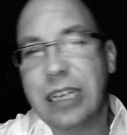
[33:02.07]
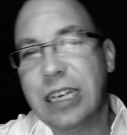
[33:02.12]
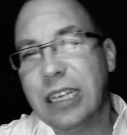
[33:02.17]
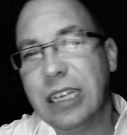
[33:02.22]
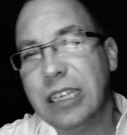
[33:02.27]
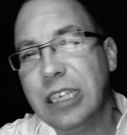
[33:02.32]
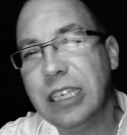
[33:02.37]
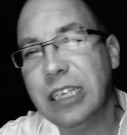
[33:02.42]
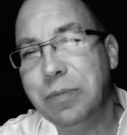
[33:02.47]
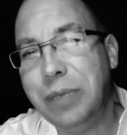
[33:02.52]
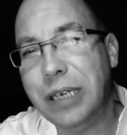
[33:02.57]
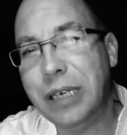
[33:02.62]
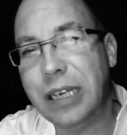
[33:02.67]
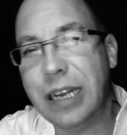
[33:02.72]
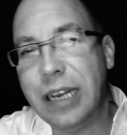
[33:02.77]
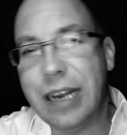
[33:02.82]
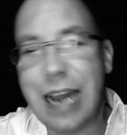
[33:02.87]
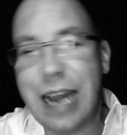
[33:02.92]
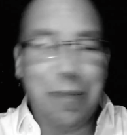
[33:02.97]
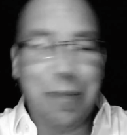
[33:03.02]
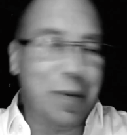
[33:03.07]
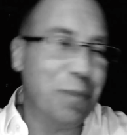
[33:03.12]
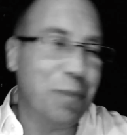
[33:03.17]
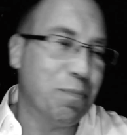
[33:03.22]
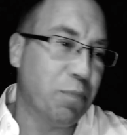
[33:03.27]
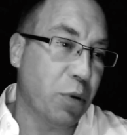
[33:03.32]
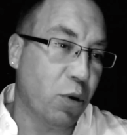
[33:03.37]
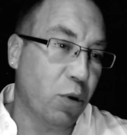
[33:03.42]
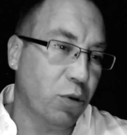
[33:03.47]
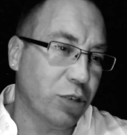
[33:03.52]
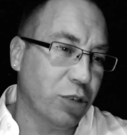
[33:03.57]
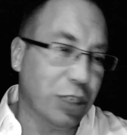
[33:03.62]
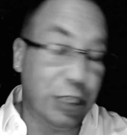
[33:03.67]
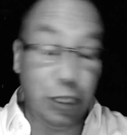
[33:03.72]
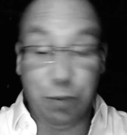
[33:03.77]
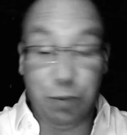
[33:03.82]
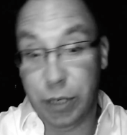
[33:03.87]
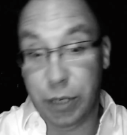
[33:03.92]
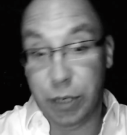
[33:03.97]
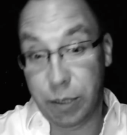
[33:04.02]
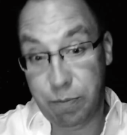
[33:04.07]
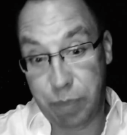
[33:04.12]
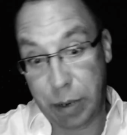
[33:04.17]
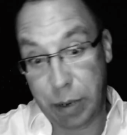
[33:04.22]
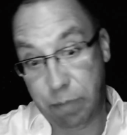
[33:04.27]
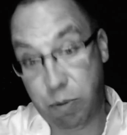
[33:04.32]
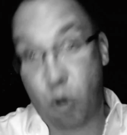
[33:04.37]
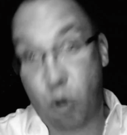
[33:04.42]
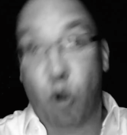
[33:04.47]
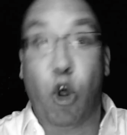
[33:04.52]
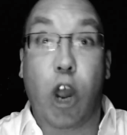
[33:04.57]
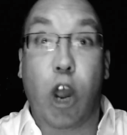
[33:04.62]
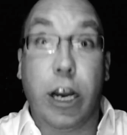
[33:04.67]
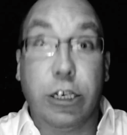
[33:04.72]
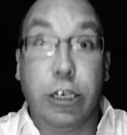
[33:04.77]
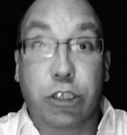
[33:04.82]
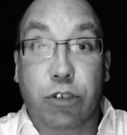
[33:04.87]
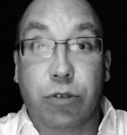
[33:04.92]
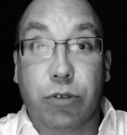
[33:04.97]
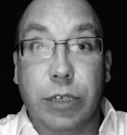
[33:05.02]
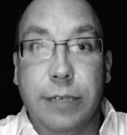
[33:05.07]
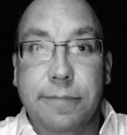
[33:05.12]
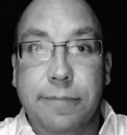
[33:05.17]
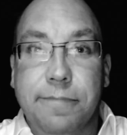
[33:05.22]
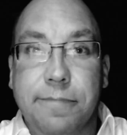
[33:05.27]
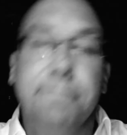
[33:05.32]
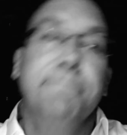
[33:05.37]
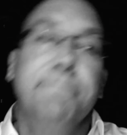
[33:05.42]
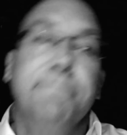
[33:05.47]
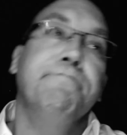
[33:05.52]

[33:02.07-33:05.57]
I'll eat a little bit of that, big bowls, a little bit, big bowl of ice cream.